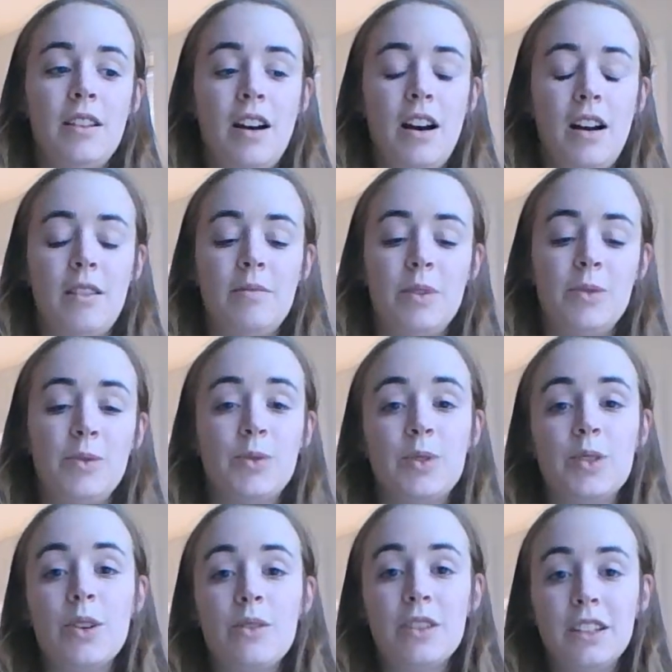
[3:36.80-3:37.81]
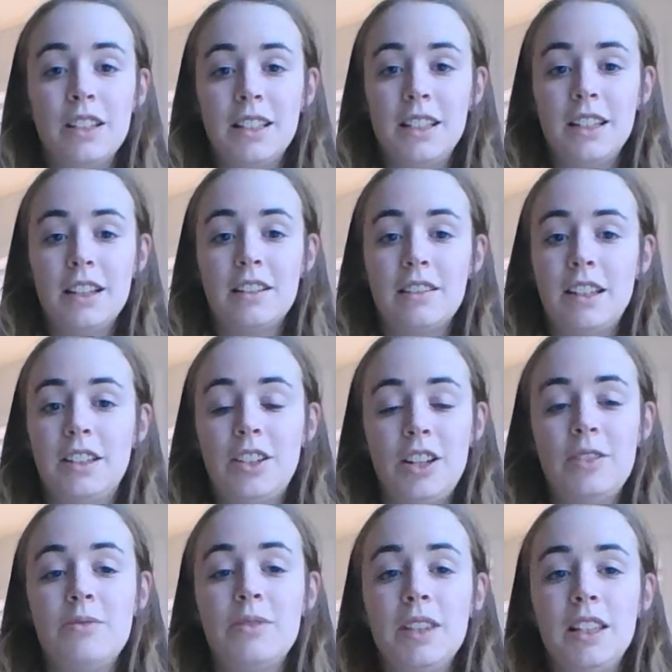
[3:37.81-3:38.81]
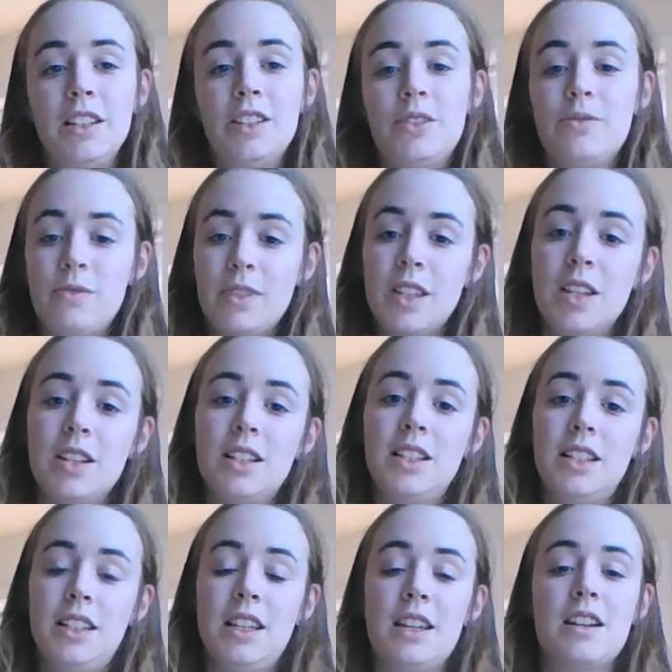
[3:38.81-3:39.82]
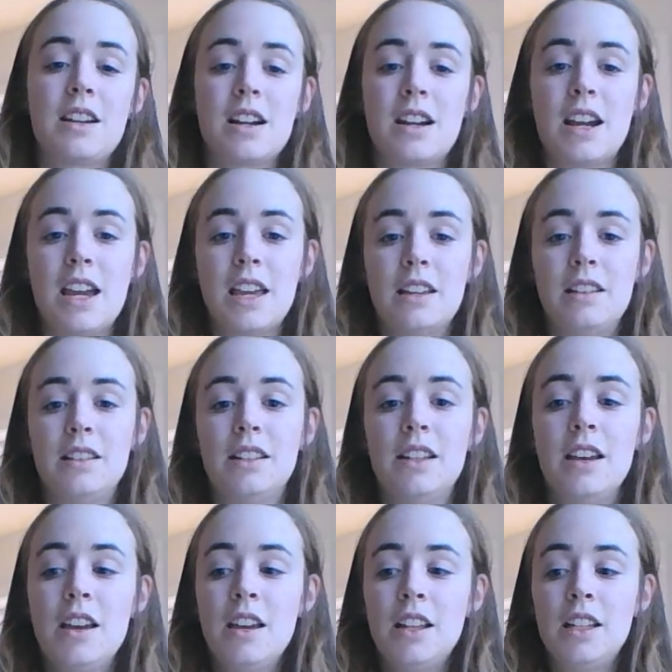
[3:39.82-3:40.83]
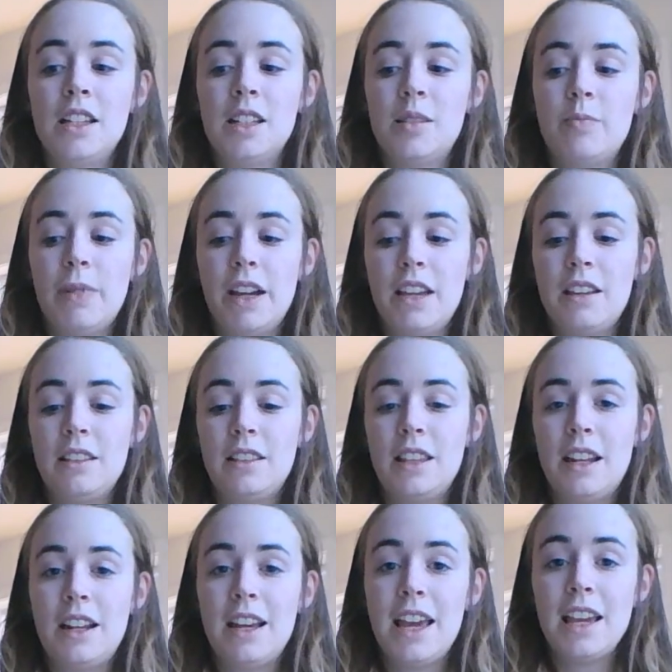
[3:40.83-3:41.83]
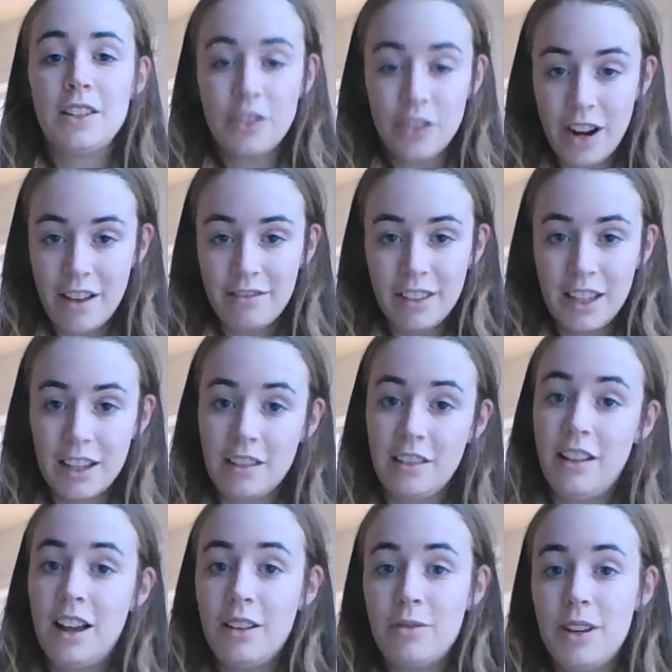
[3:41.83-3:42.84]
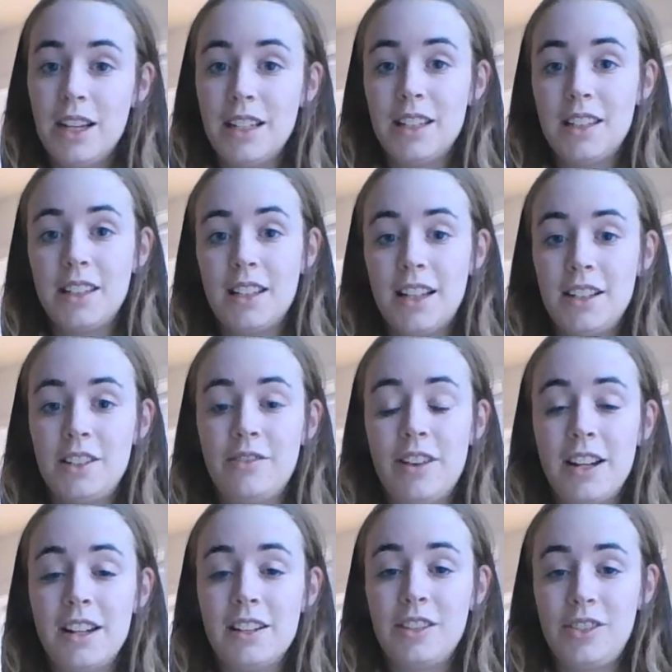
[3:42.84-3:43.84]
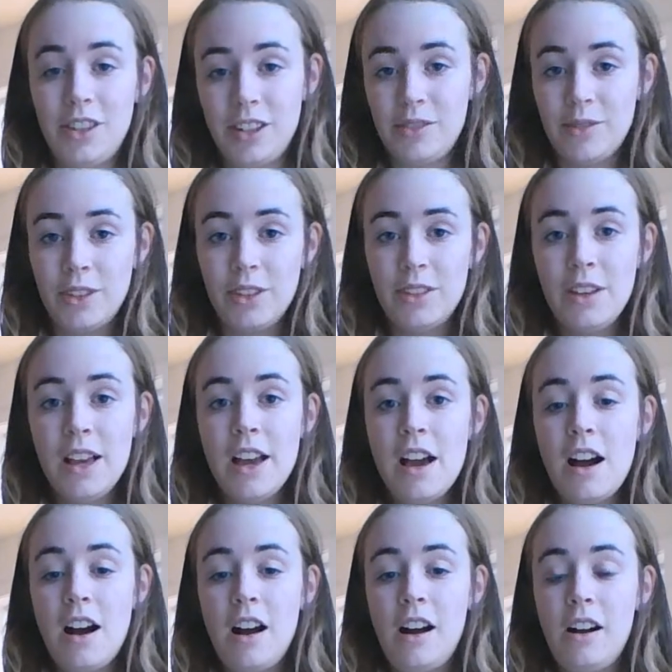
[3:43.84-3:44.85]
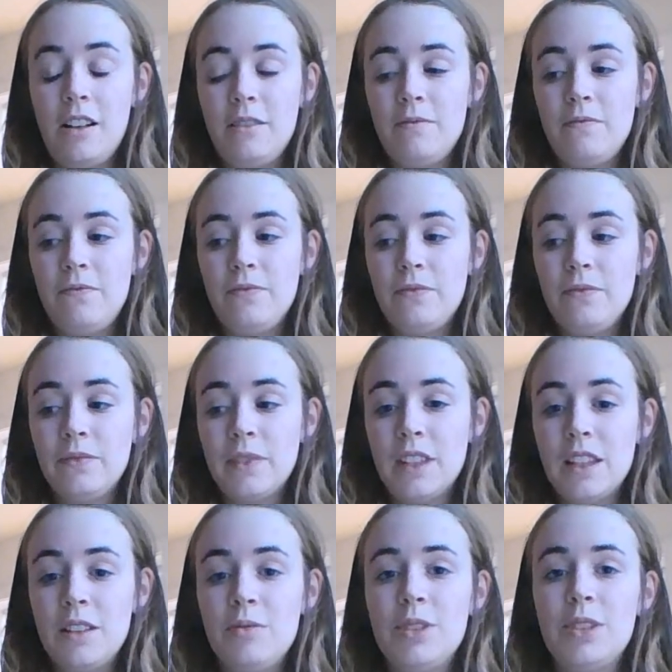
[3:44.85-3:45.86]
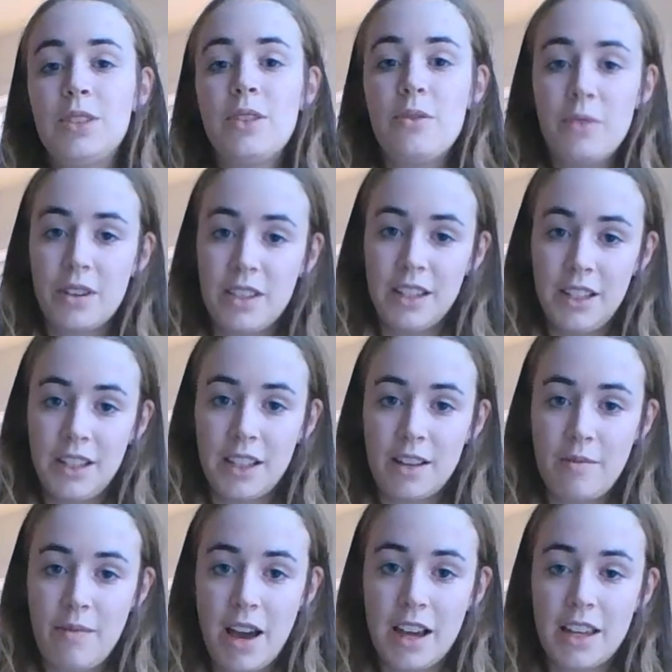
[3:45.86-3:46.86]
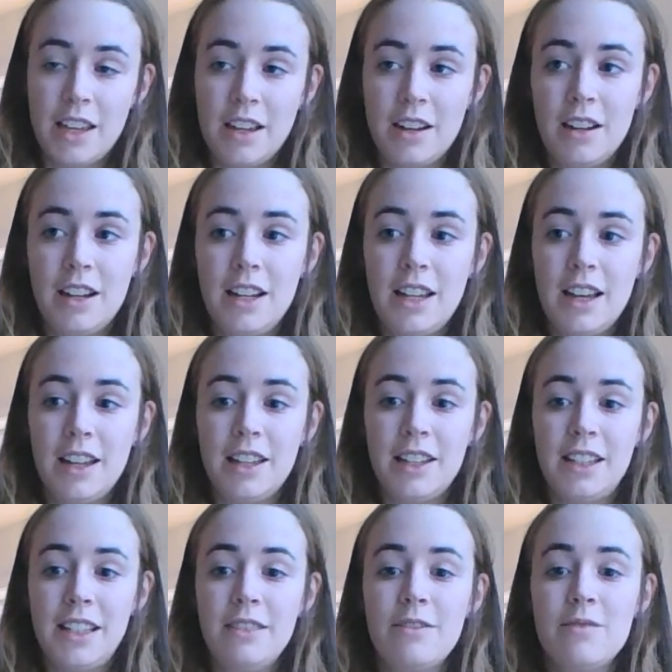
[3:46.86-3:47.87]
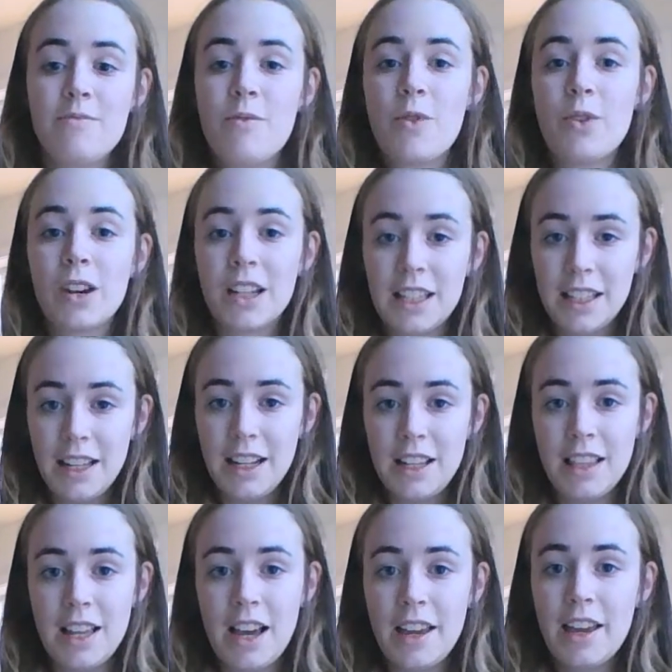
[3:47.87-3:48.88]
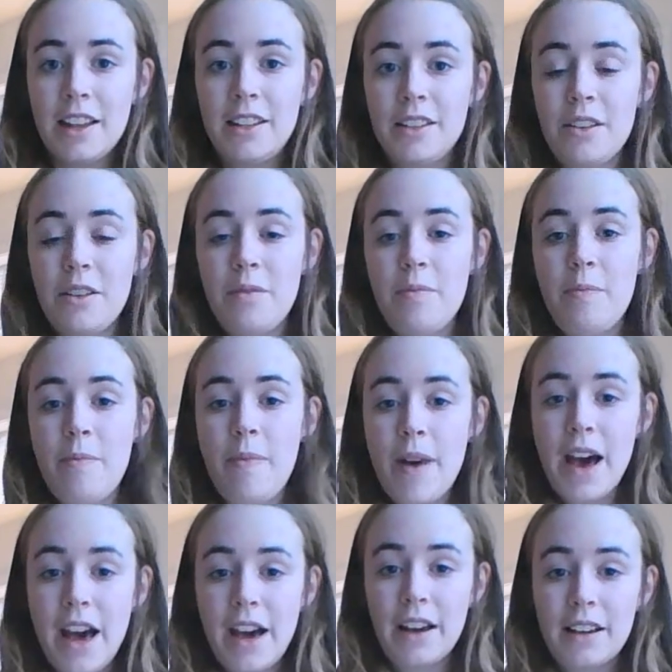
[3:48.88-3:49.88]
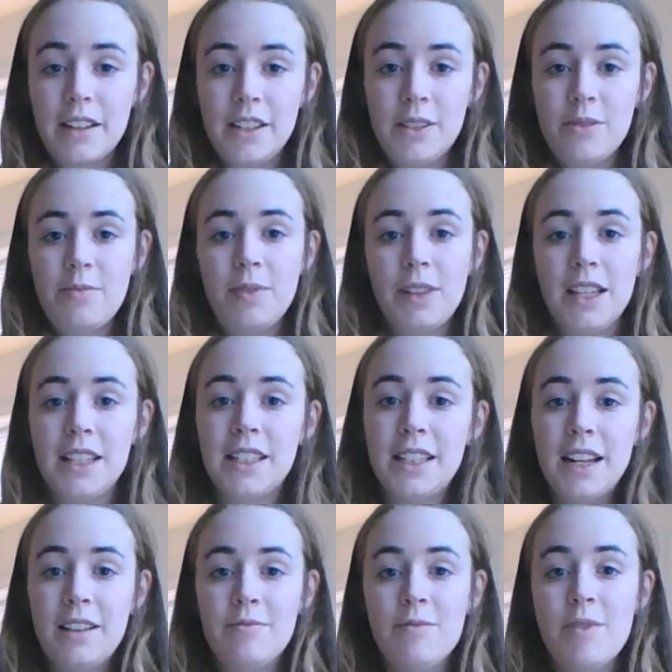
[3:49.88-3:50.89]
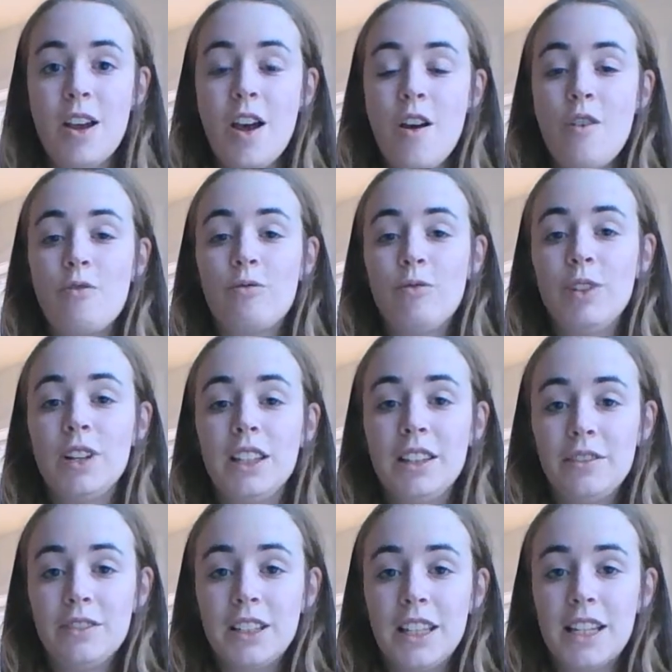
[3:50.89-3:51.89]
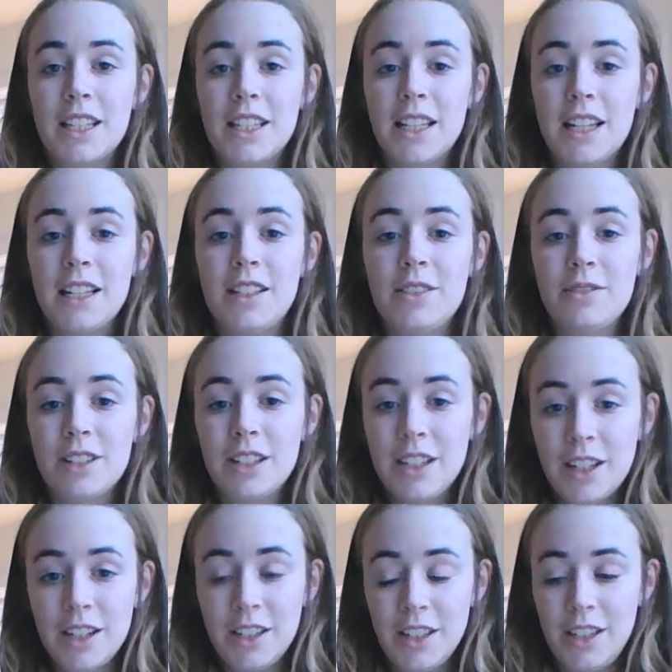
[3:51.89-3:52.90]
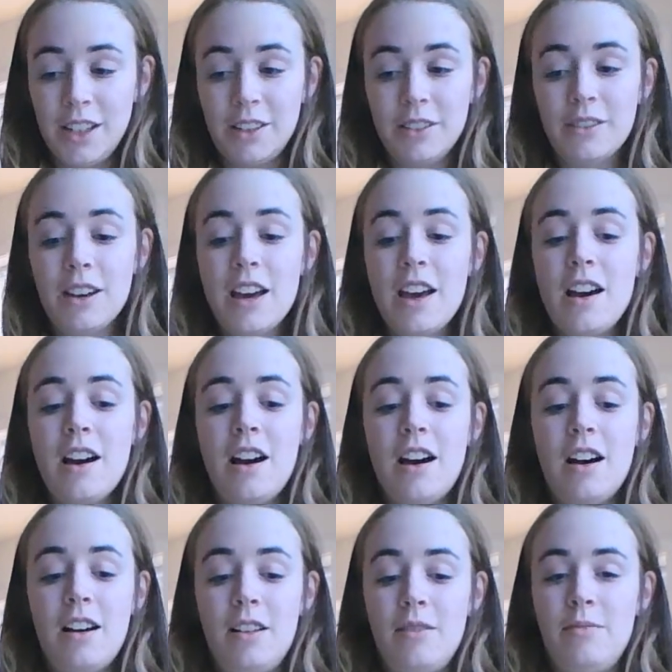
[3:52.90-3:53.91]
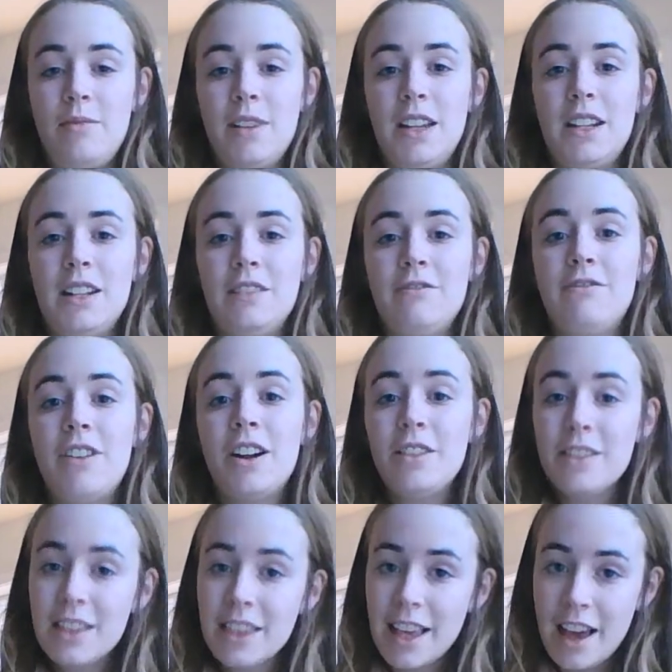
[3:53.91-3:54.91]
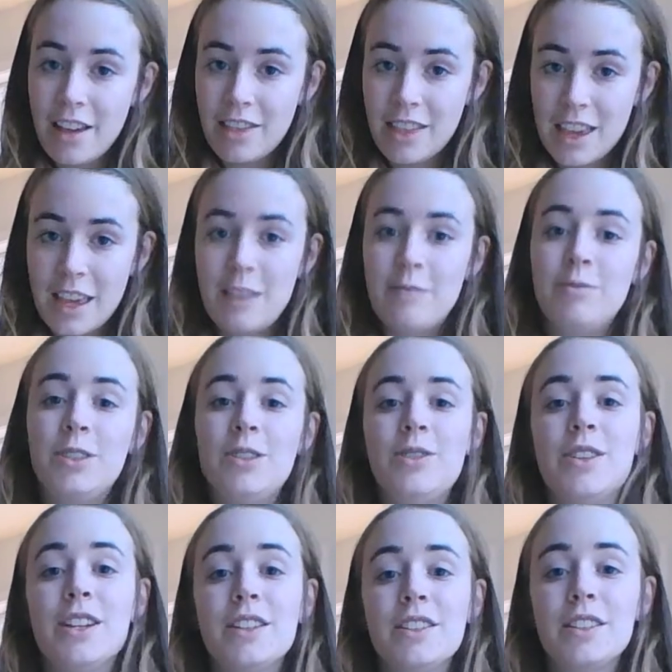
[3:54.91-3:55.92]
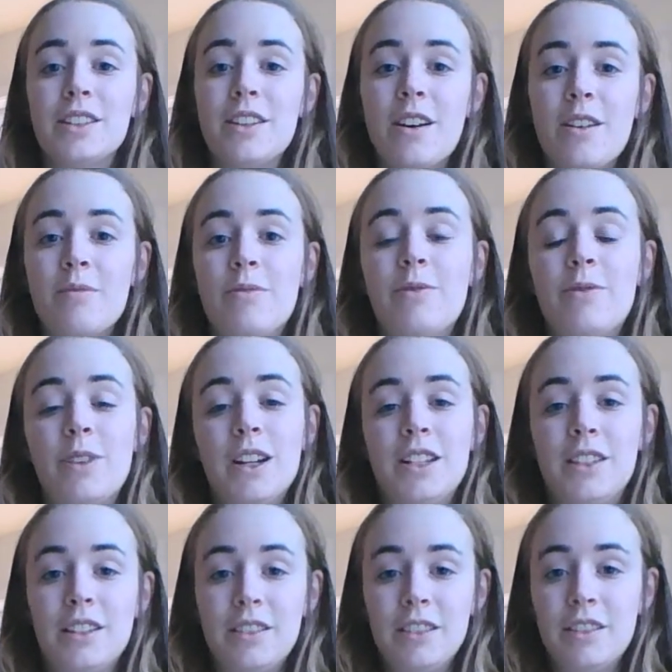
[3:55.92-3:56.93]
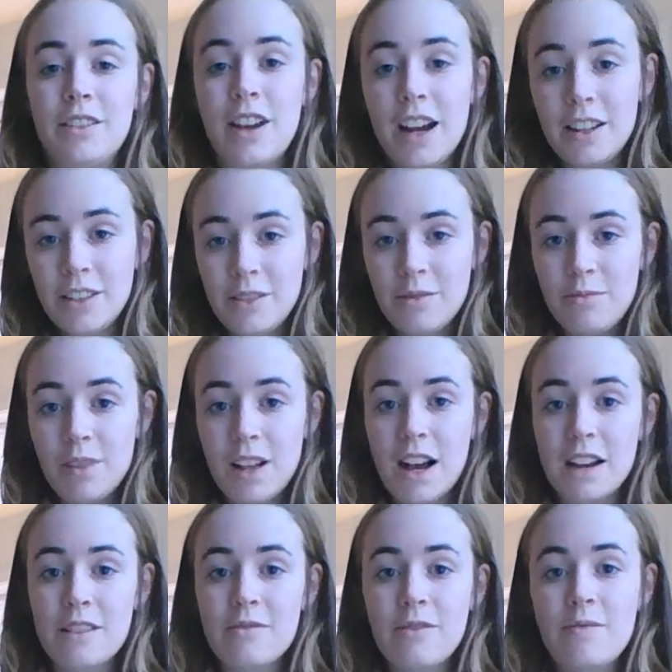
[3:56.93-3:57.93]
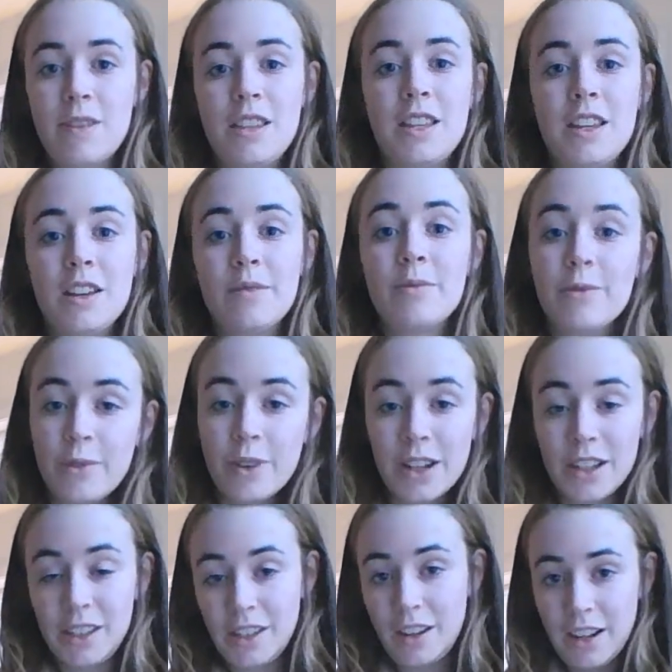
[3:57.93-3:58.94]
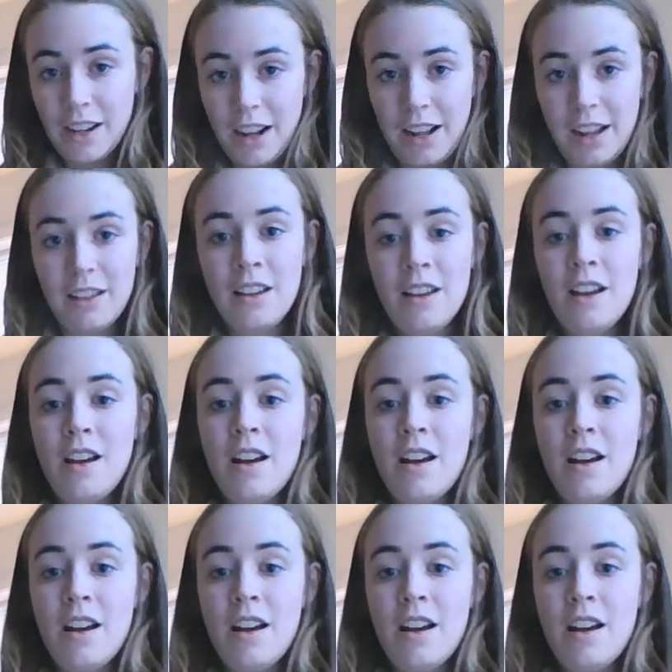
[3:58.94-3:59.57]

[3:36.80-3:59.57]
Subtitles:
it was so good to see her, like genuinely just really good to see her. And despite that I hate traveling in a lot of ways, I just find it stressful. It was so worth it to come back here, and yet it's even more exciting that I get to go back to a place that I'm really, really excited to return to. And in following that theme, 2 years ago, before I started the gratitude blog, it would have been the year before I started it,